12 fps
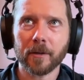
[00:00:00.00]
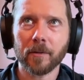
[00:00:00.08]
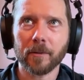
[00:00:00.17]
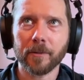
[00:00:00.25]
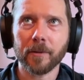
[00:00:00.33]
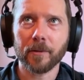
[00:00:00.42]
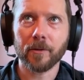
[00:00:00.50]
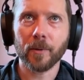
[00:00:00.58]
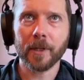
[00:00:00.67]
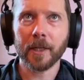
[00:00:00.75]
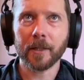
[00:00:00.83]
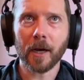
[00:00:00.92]
or do
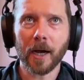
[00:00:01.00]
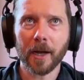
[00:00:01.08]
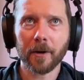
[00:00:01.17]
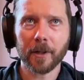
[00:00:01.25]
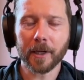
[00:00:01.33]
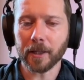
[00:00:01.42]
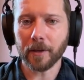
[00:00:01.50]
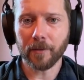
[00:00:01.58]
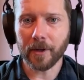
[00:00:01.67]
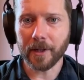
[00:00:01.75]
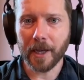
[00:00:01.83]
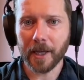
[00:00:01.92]
we need to hire like a
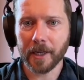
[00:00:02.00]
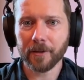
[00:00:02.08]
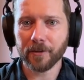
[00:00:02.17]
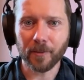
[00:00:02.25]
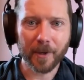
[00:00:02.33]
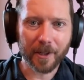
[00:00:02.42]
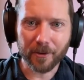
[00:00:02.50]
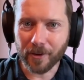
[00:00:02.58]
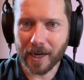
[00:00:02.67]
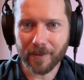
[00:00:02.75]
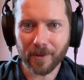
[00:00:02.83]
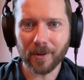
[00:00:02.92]
live-in nanny so we can
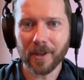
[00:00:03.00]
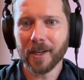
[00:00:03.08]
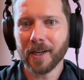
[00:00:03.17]
travel?